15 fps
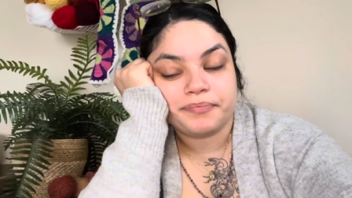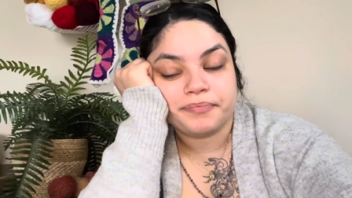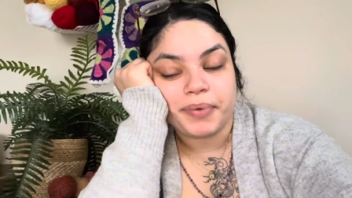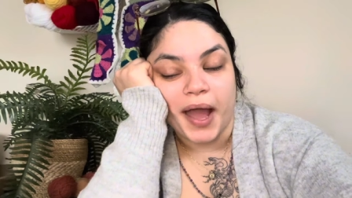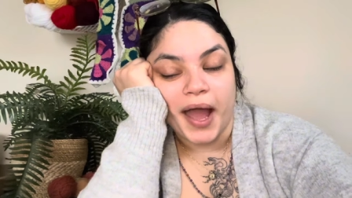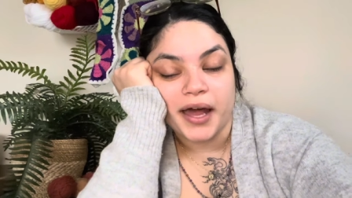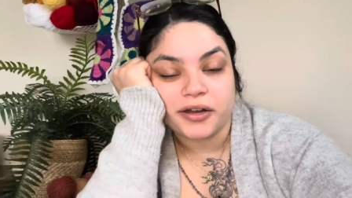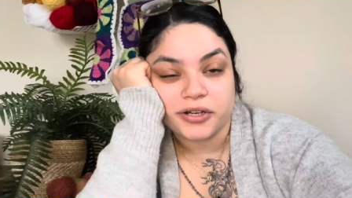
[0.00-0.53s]

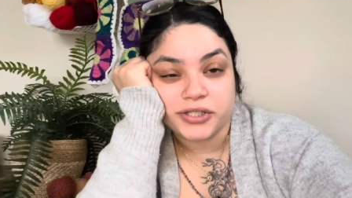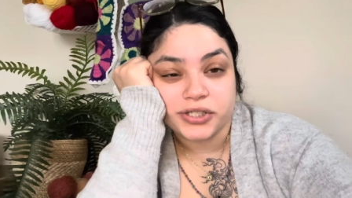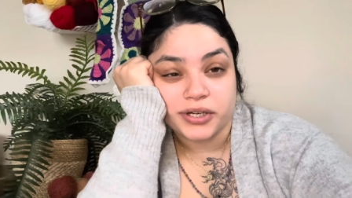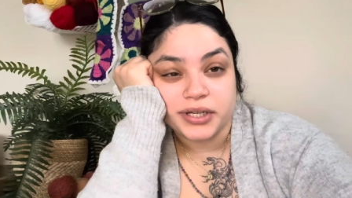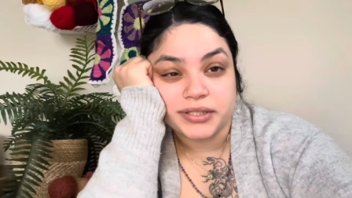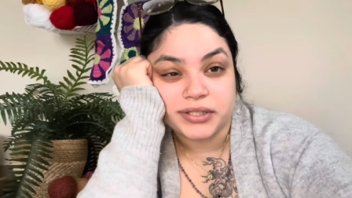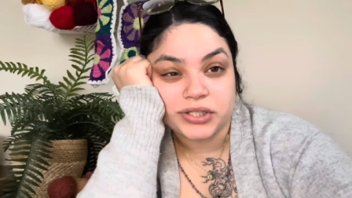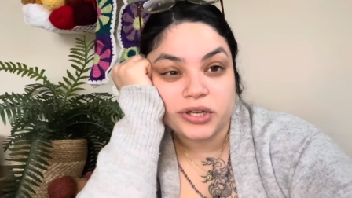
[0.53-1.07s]
patterns on
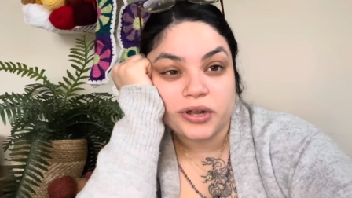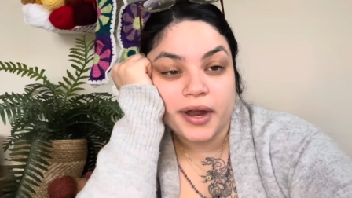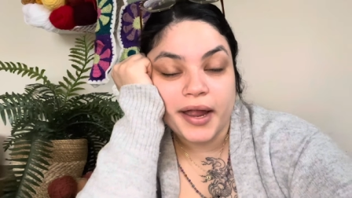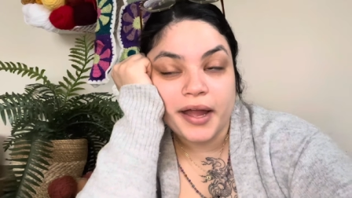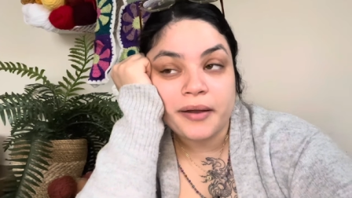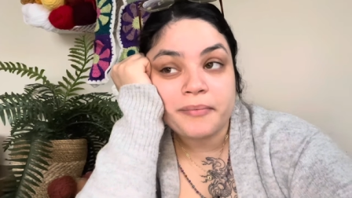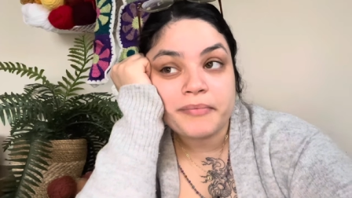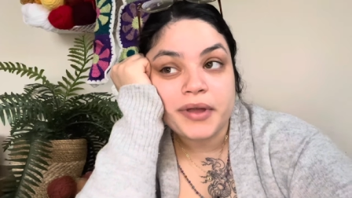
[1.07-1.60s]

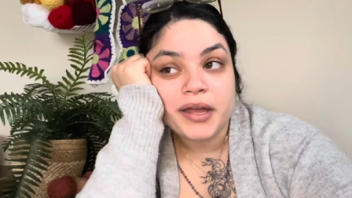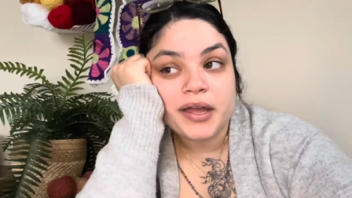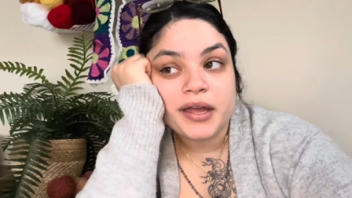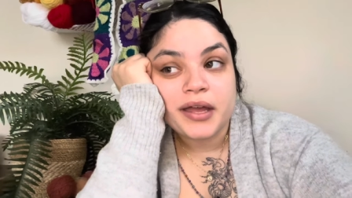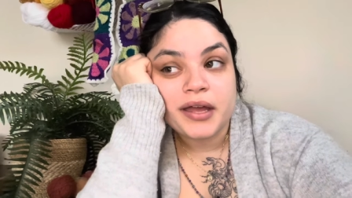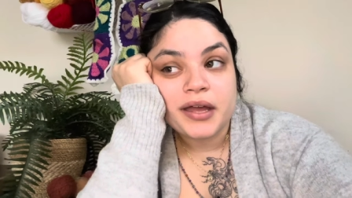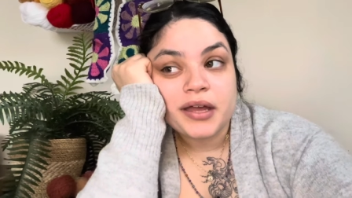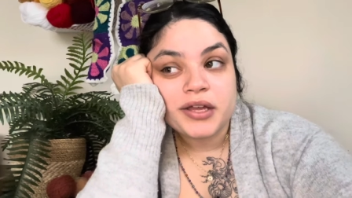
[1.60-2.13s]
Instagram.
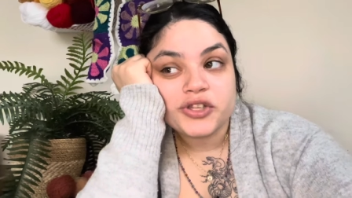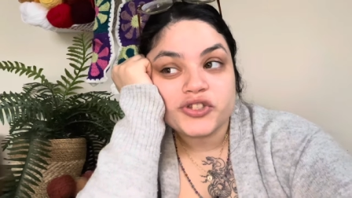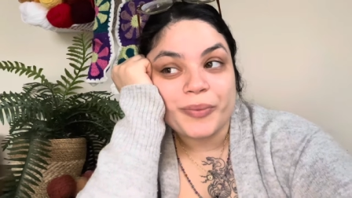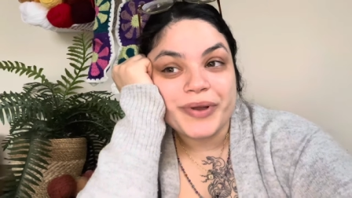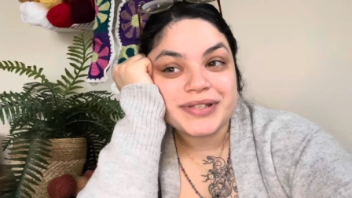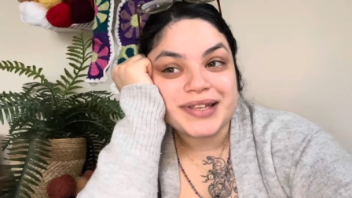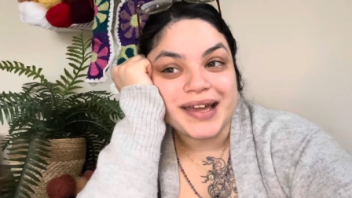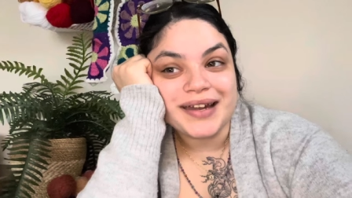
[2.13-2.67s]
So I'm
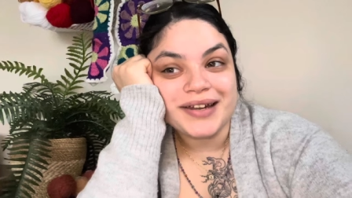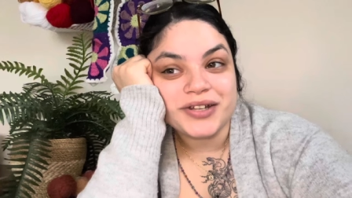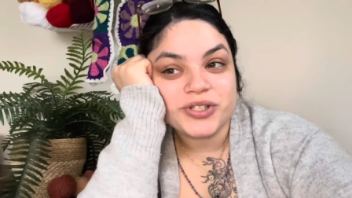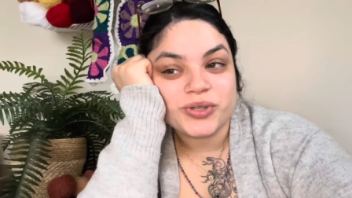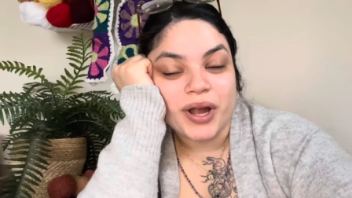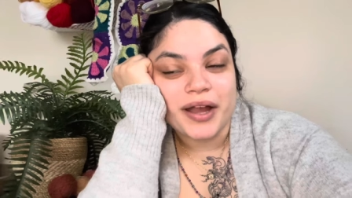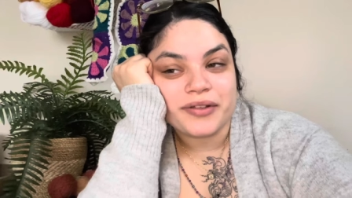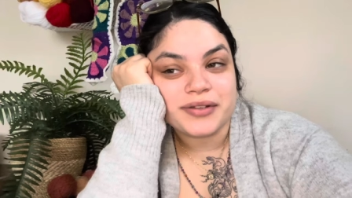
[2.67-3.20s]
excited to
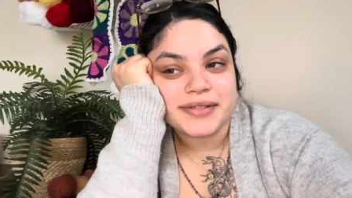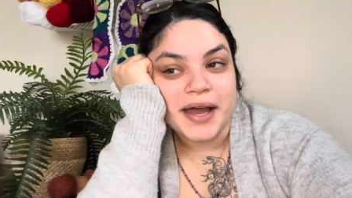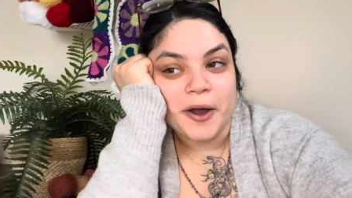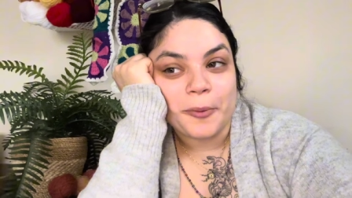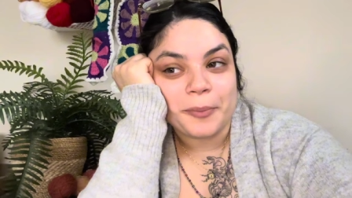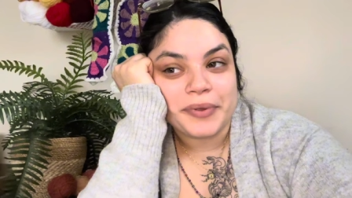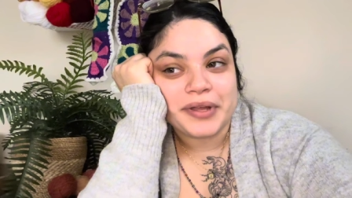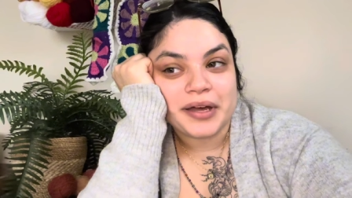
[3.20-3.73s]
try those
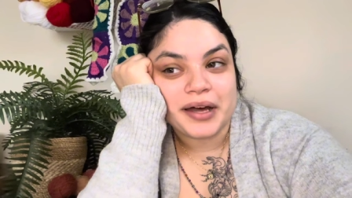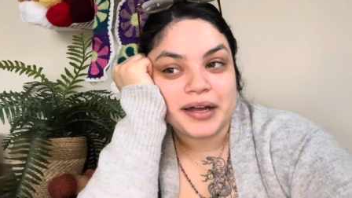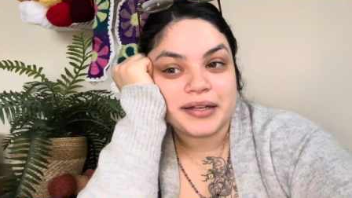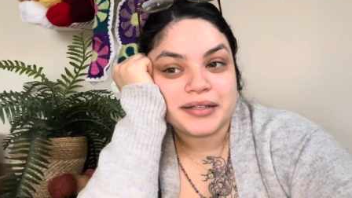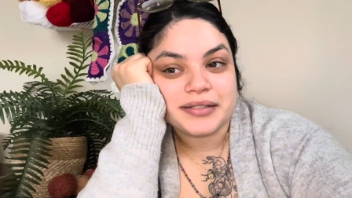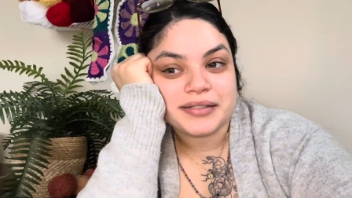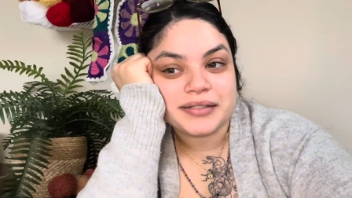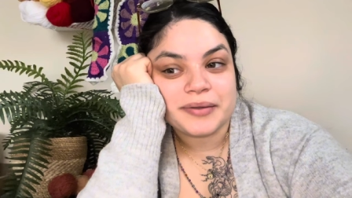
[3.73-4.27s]
out
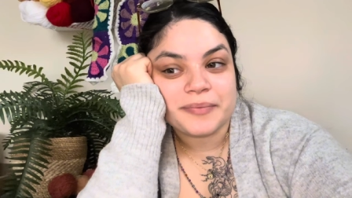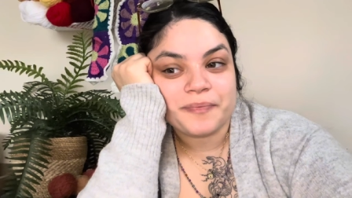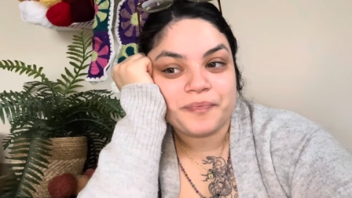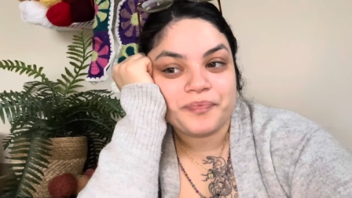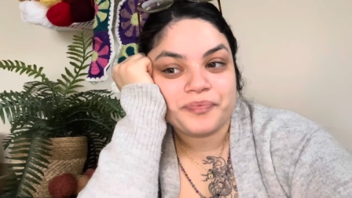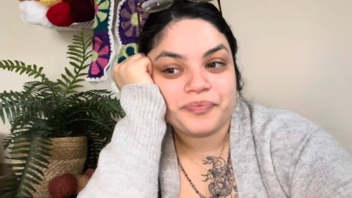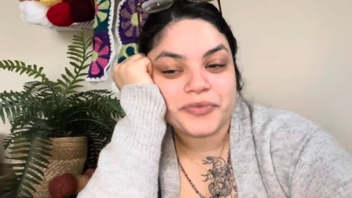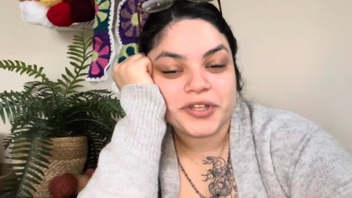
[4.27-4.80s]
because
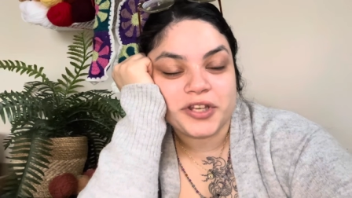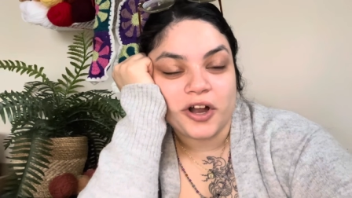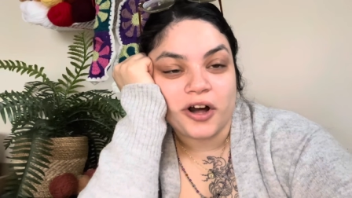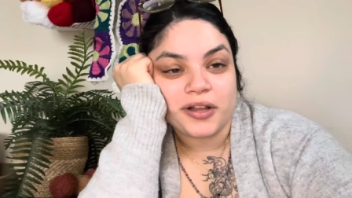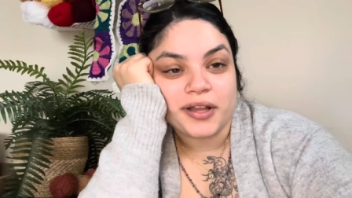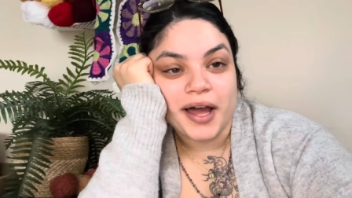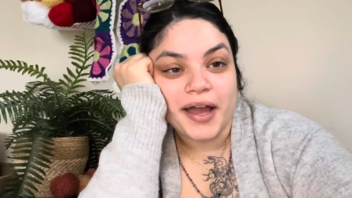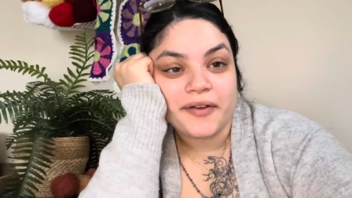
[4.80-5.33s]

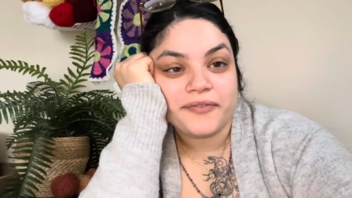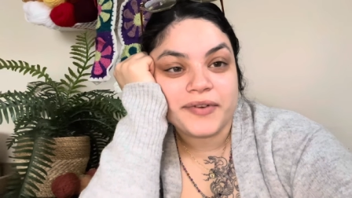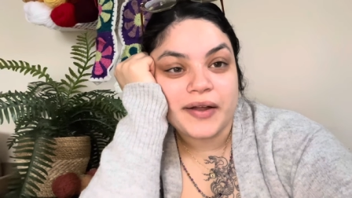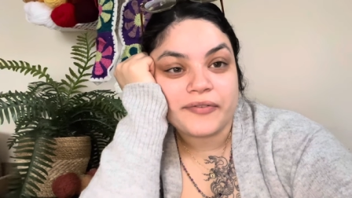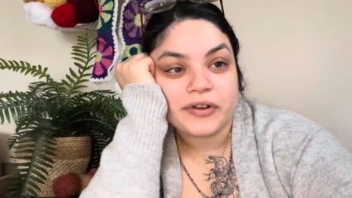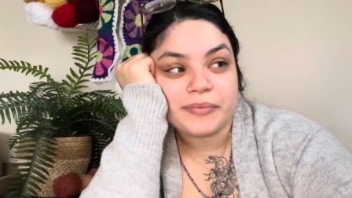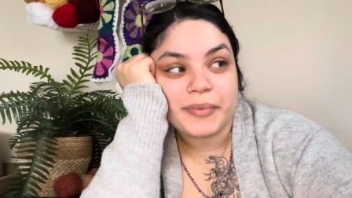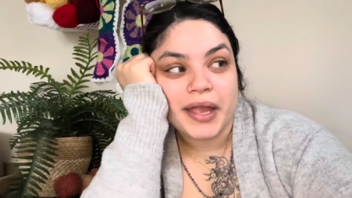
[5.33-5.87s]
y'all, I've
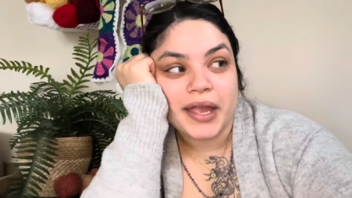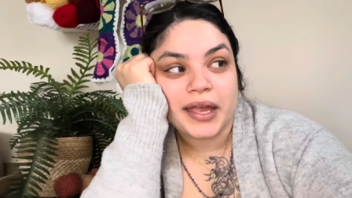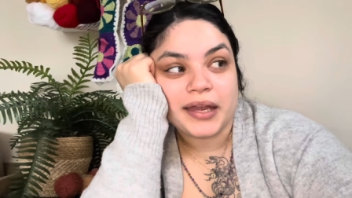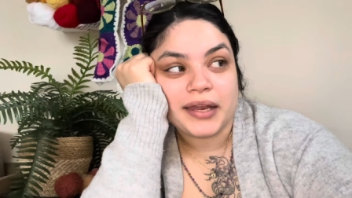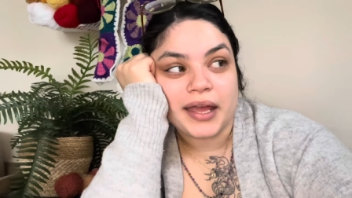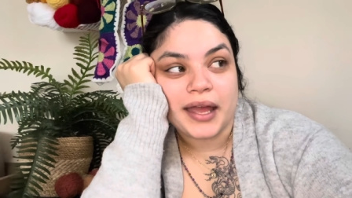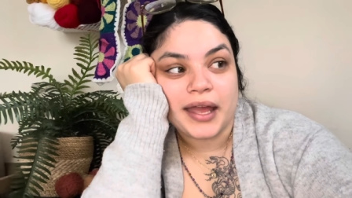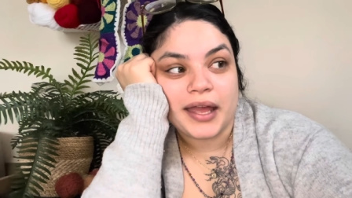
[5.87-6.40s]
never
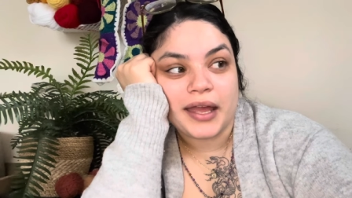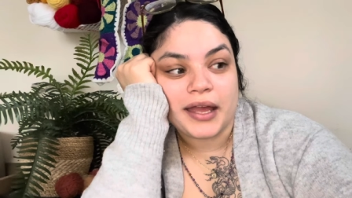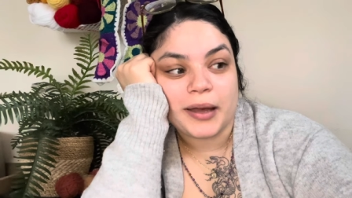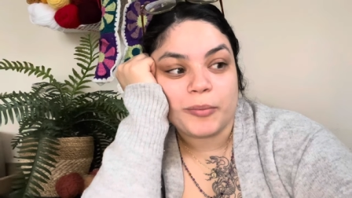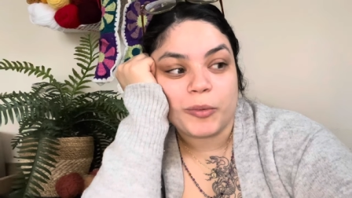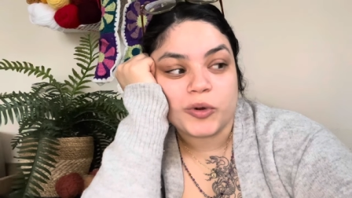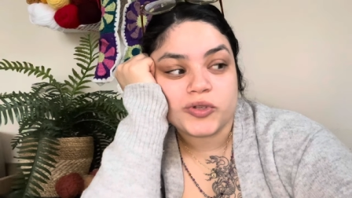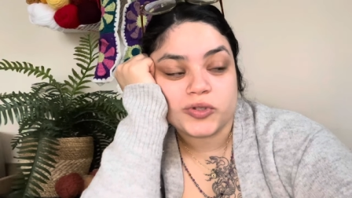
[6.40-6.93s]
made a
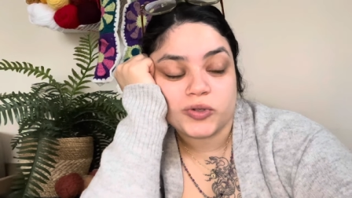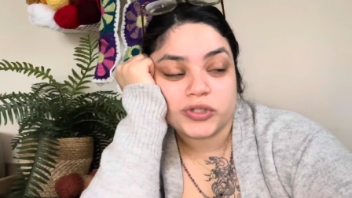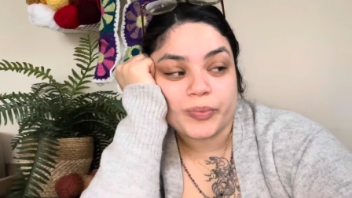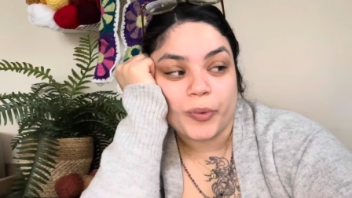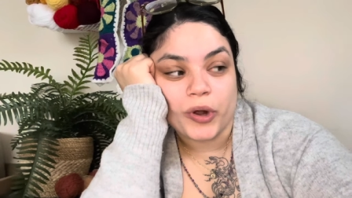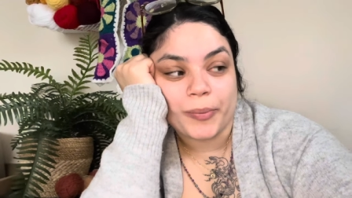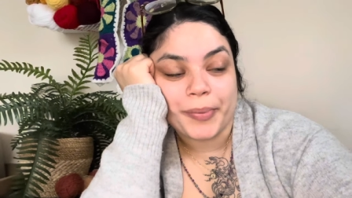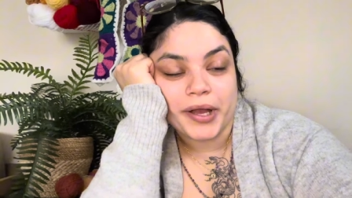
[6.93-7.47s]
emotional
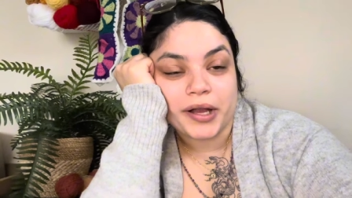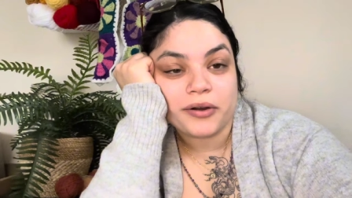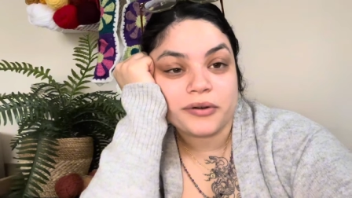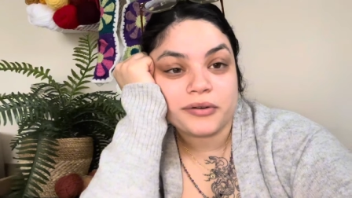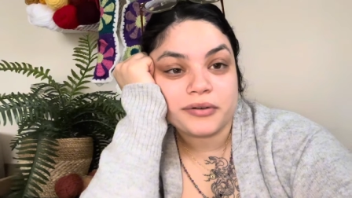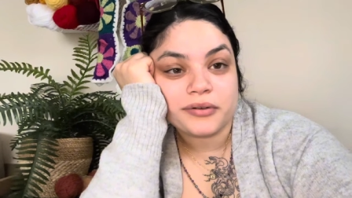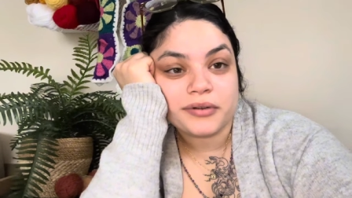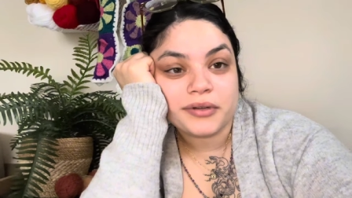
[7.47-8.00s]
support
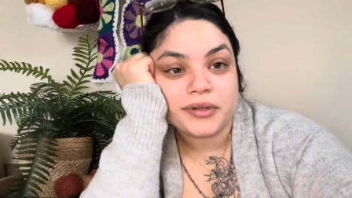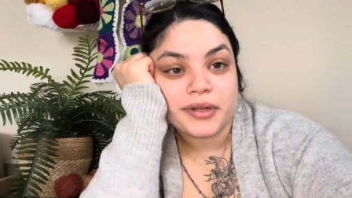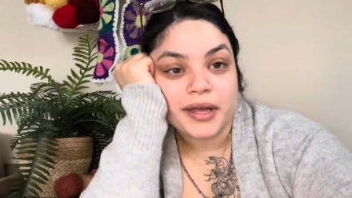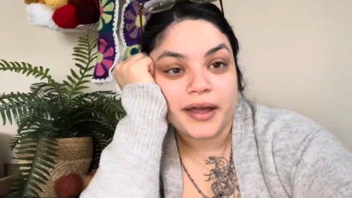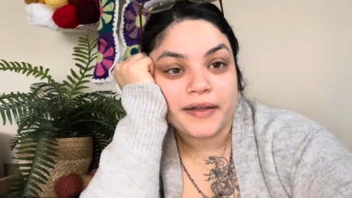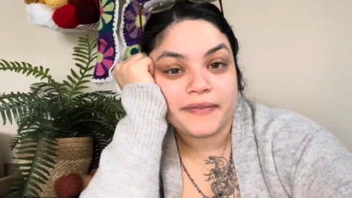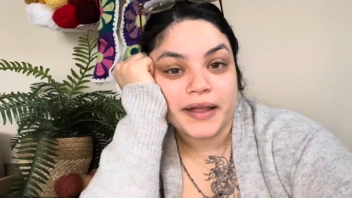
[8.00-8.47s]
pickle and